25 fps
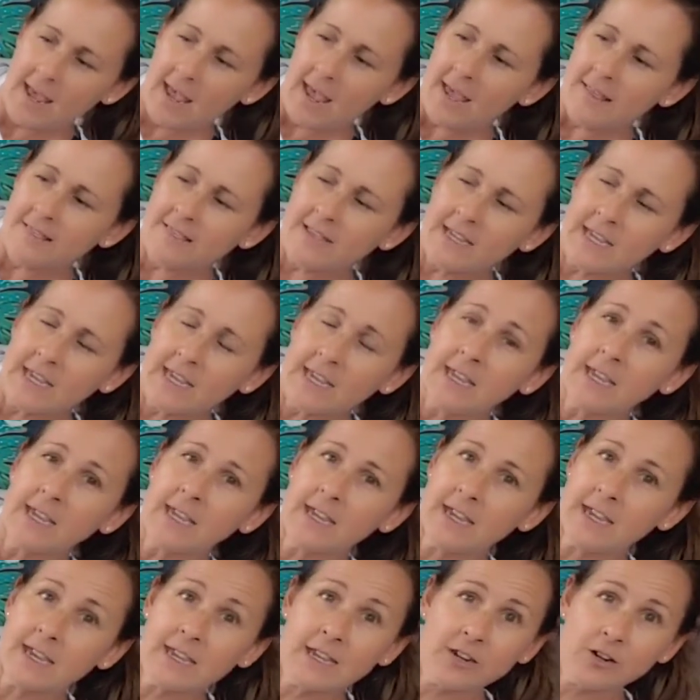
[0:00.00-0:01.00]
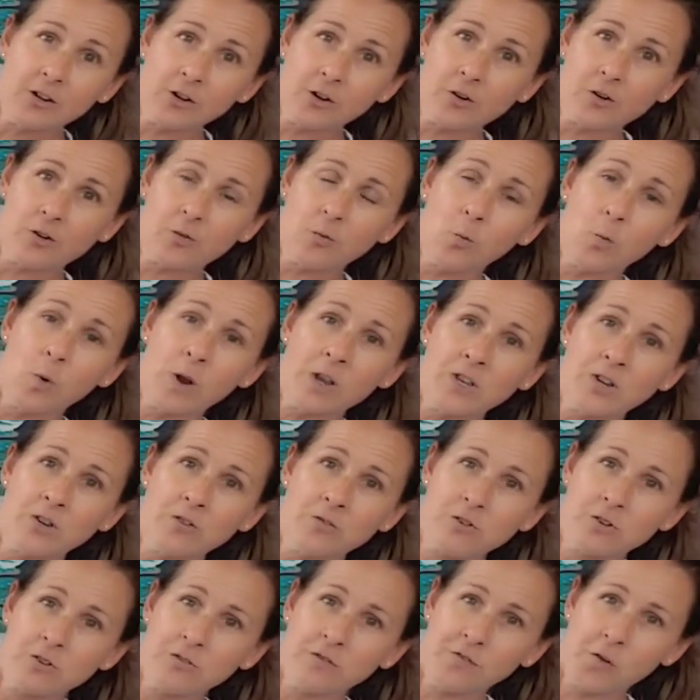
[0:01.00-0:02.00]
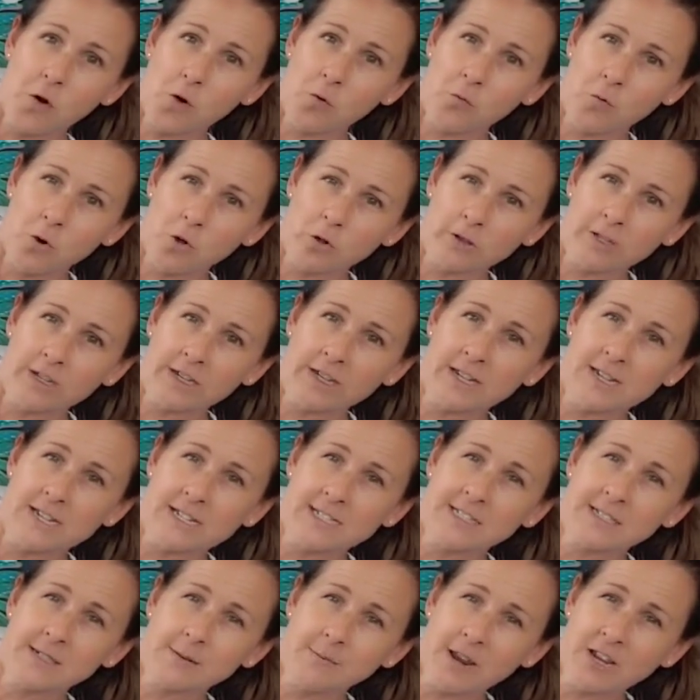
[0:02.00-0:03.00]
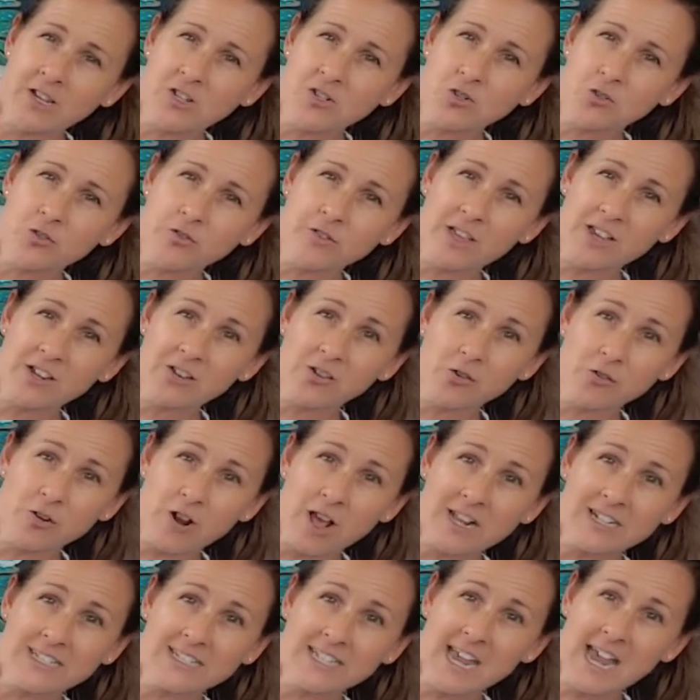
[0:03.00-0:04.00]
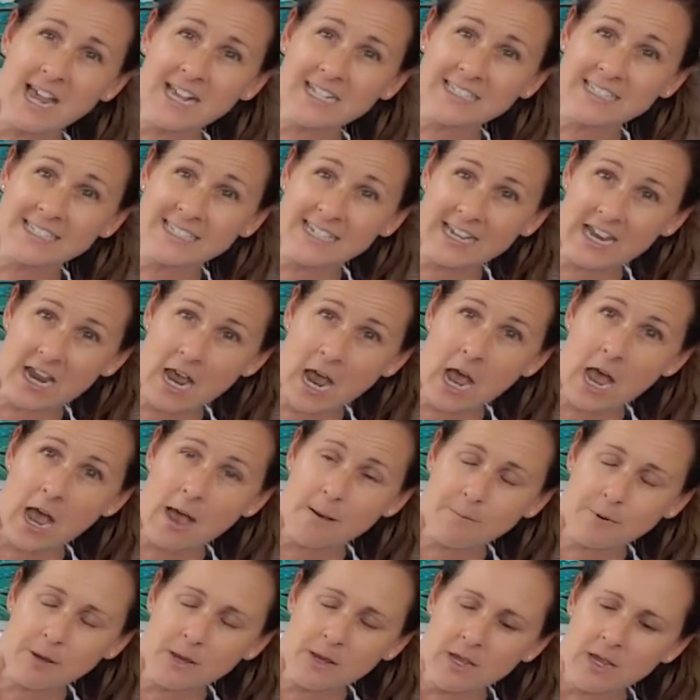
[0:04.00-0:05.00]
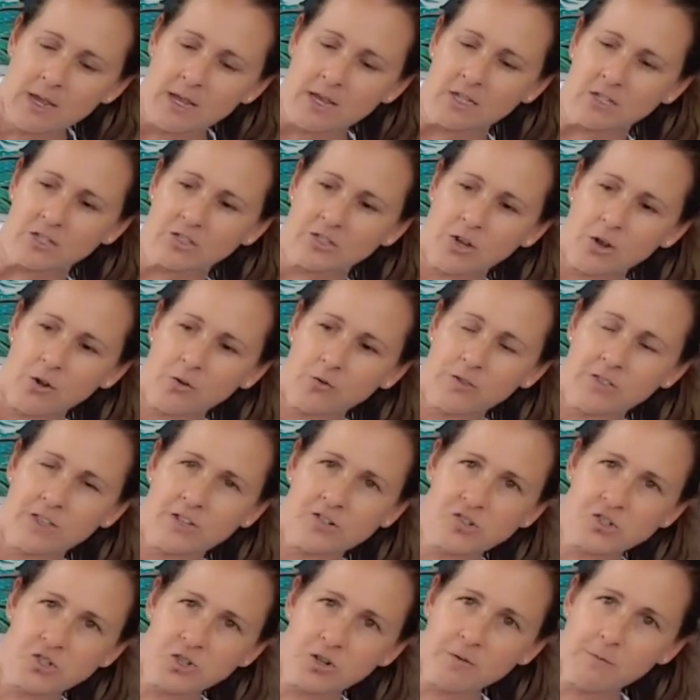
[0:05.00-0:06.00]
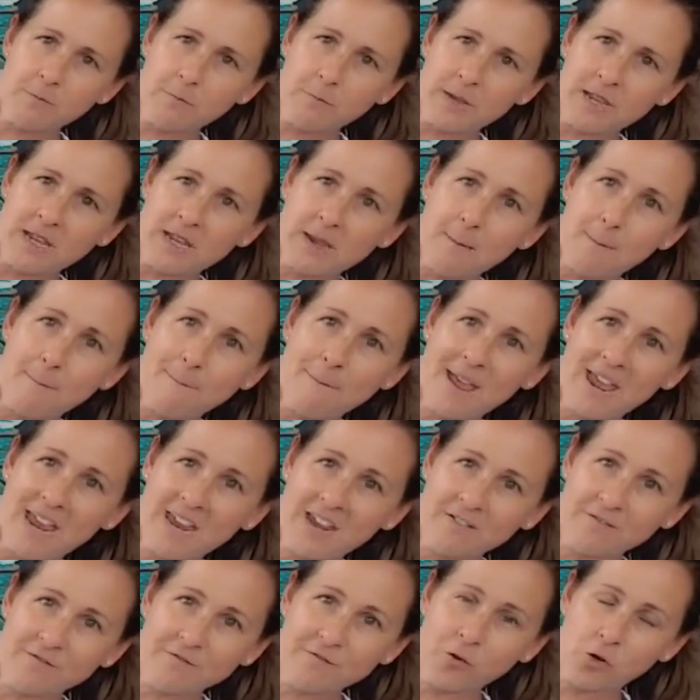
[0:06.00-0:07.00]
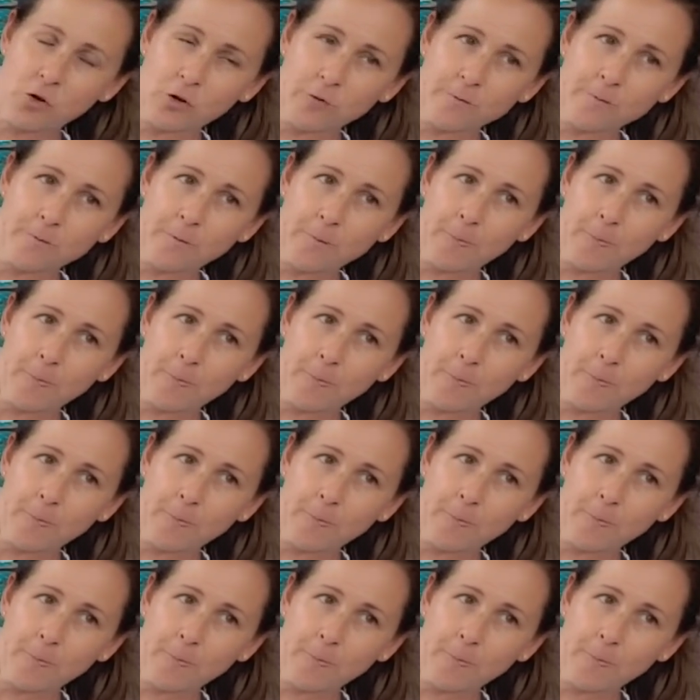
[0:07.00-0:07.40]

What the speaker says: And the key here when you do foam rolling is to make sure that you're not tensing up. So this shouldn't be painful.